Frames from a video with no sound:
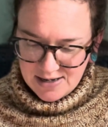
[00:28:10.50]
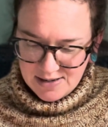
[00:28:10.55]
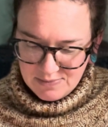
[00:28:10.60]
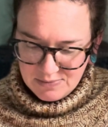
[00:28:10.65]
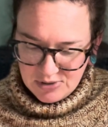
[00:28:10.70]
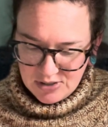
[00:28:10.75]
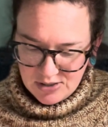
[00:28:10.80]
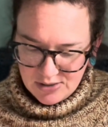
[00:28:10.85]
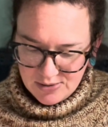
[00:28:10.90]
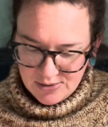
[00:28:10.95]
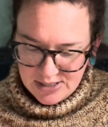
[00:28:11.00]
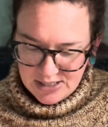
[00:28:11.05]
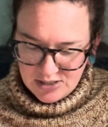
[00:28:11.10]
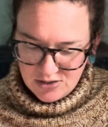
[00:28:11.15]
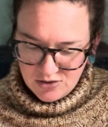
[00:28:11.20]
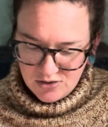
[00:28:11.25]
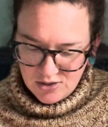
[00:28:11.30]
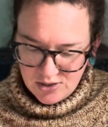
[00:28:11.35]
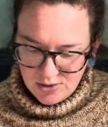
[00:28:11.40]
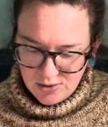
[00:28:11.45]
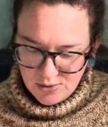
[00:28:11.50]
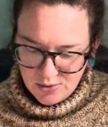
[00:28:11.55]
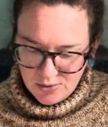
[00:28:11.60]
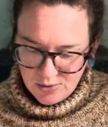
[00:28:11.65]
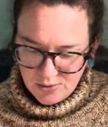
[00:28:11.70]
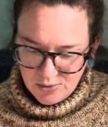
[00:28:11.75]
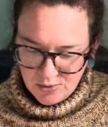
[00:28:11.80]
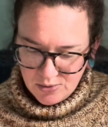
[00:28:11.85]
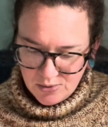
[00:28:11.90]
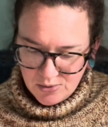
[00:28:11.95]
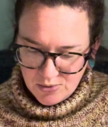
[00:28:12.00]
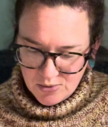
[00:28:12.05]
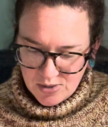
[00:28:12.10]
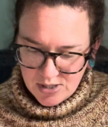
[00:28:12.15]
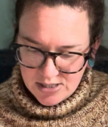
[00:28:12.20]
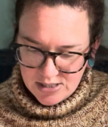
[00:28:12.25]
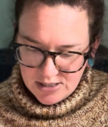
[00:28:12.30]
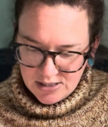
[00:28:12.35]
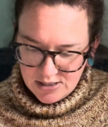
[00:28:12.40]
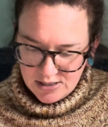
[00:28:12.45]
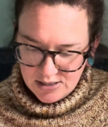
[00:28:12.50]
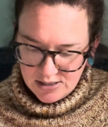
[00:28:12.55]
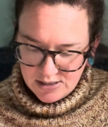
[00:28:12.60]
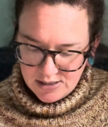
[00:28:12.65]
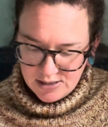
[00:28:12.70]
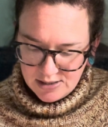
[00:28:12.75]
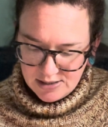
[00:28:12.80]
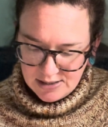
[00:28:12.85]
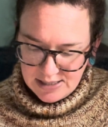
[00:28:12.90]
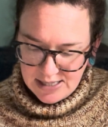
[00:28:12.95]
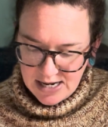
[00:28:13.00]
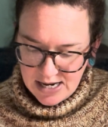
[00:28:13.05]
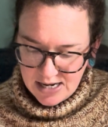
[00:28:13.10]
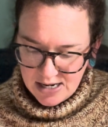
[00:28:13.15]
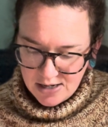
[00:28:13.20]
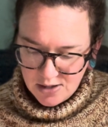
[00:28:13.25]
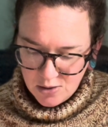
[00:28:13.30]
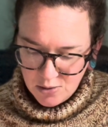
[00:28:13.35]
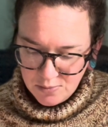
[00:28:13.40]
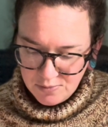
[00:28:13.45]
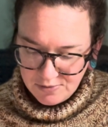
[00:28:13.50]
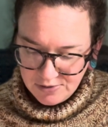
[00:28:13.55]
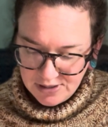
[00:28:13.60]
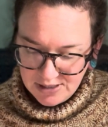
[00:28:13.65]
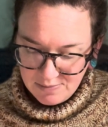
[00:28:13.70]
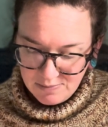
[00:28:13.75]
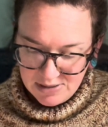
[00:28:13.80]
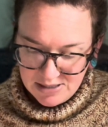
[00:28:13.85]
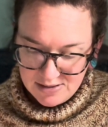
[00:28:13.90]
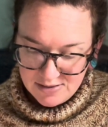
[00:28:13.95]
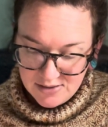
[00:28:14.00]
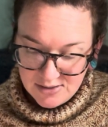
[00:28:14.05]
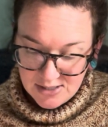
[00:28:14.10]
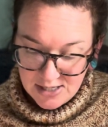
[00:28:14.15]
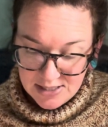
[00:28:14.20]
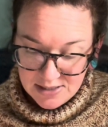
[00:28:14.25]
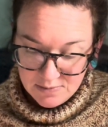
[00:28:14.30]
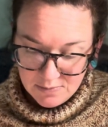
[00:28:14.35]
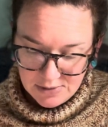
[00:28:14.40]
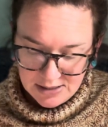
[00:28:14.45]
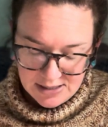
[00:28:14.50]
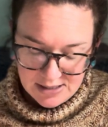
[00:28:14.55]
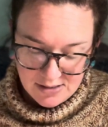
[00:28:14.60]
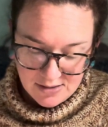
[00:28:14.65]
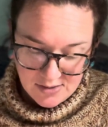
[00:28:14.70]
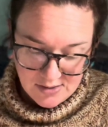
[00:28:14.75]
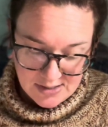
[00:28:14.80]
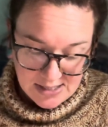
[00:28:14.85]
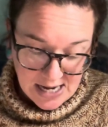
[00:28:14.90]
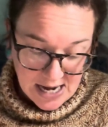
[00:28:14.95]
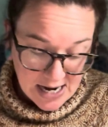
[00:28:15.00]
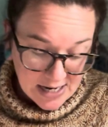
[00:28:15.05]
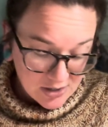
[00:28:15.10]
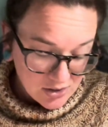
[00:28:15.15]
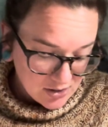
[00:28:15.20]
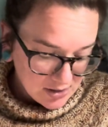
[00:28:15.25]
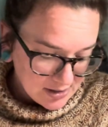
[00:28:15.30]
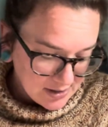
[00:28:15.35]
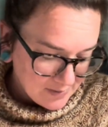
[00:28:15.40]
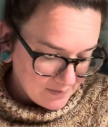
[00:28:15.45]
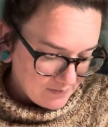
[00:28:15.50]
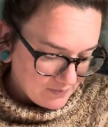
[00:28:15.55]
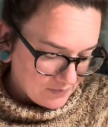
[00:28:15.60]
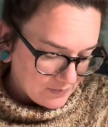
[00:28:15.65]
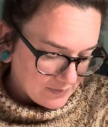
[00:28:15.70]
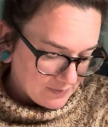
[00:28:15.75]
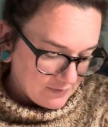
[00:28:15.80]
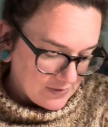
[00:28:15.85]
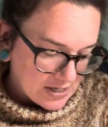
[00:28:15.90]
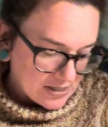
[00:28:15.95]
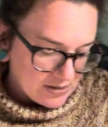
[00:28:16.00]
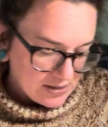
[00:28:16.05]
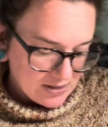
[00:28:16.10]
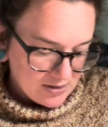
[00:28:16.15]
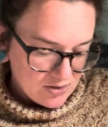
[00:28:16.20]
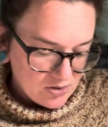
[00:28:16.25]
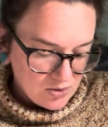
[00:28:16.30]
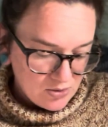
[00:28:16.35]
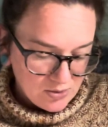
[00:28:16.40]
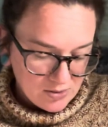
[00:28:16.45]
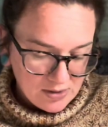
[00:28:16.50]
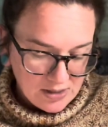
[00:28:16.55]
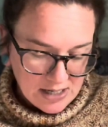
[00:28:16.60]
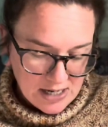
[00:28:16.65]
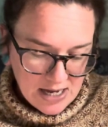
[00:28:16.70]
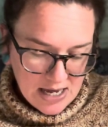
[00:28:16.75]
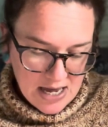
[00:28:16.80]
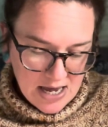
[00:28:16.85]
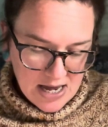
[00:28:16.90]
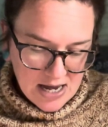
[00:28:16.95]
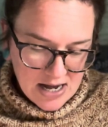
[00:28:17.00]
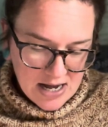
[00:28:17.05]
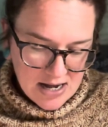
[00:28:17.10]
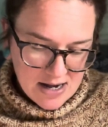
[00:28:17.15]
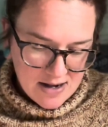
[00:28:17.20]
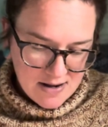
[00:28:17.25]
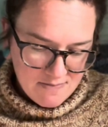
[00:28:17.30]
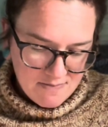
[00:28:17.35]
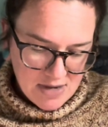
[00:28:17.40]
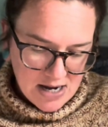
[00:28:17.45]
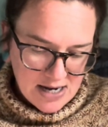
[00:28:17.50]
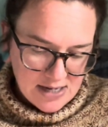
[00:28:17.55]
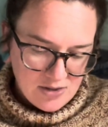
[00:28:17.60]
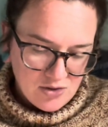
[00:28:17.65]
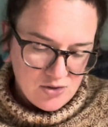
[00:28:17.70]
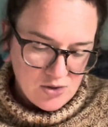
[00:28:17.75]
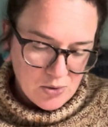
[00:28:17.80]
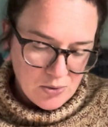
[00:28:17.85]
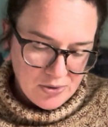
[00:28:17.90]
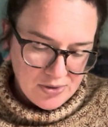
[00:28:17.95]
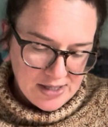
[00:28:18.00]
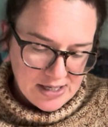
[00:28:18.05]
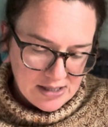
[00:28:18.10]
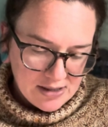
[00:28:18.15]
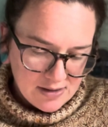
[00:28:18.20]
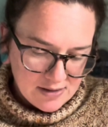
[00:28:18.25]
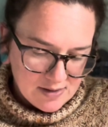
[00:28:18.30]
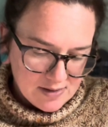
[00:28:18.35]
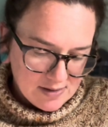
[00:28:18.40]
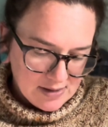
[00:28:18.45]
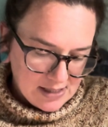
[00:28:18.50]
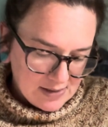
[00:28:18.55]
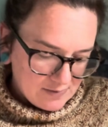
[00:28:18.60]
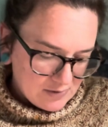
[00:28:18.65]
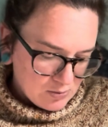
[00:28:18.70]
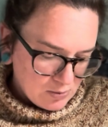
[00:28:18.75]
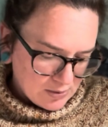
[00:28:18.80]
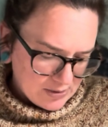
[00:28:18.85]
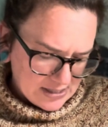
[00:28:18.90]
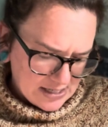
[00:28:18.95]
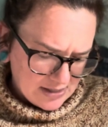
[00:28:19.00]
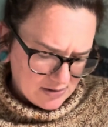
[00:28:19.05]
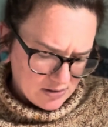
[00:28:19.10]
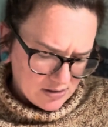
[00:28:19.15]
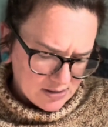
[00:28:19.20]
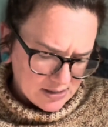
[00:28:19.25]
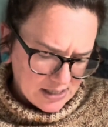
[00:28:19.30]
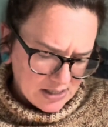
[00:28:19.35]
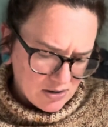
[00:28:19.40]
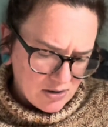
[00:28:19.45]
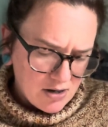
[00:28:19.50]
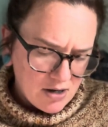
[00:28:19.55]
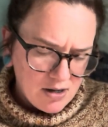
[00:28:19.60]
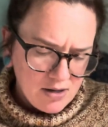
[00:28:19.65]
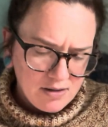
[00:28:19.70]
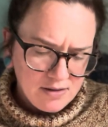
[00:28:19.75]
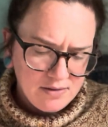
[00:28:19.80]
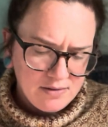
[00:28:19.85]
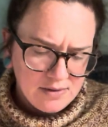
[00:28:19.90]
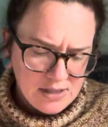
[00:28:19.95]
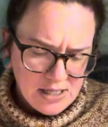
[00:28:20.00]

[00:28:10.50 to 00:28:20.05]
going to, yeah, hopefully be done with this actually fairly soon. I don't think the sleeves will take long at all.